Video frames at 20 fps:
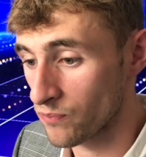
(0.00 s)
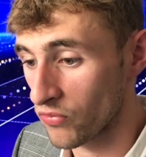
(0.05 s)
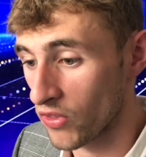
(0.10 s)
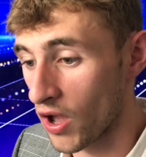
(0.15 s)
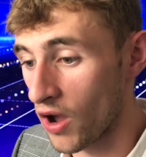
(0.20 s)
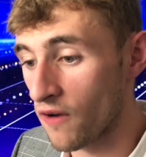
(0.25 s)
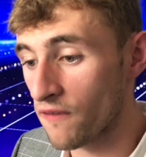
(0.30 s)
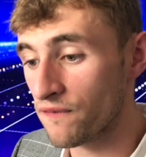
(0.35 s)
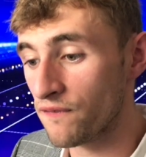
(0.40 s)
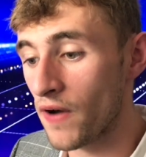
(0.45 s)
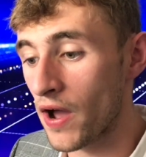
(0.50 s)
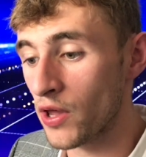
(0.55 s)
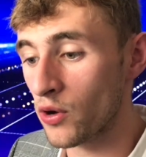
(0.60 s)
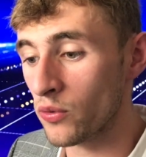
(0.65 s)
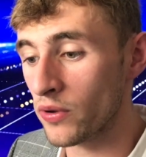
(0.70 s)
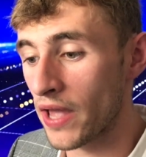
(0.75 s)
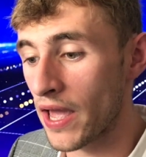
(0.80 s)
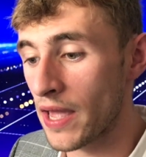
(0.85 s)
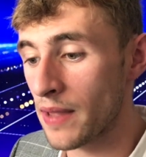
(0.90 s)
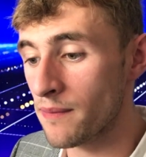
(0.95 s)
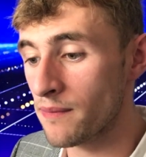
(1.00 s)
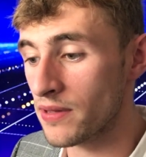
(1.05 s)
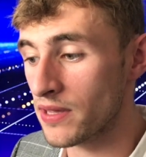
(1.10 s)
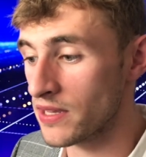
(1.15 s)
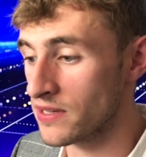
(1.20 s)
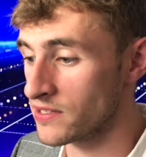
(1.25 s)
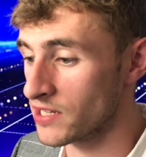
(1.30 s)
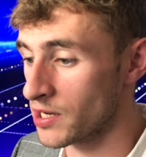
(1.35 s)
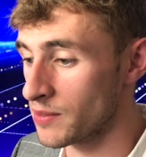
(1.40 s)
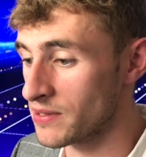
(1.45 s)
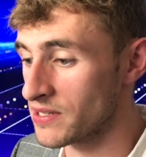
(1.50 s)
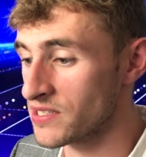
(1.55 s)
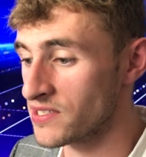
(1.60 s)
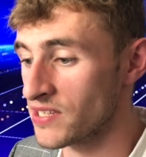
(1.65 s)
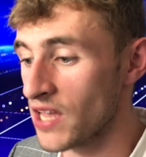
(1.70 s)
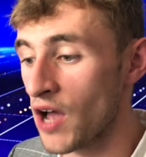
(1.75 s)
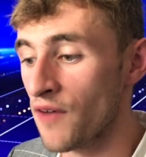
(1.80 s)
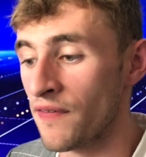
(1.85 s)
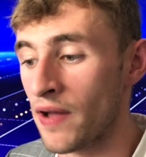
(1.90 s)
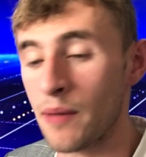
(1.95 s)
Our final game is going to be
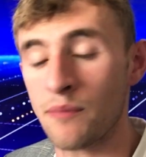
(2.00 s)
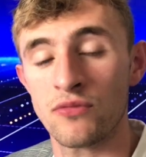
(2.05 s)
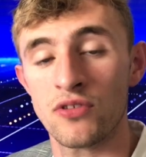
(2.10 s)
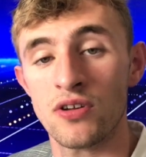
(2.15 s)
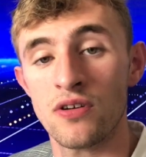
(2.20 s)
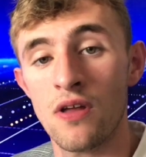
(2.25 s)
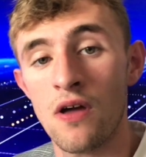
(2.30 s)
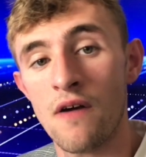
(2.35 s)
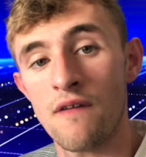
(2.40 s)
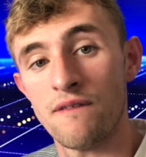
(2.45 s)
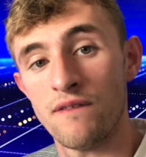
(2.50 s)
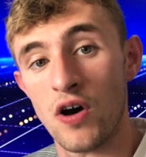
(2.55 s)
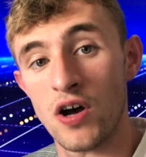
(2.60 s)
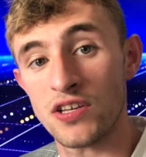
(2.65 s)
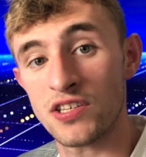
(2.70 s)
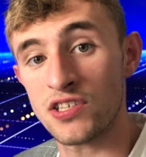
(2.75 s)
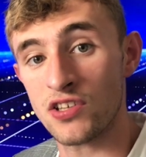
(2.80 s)
Southampton versus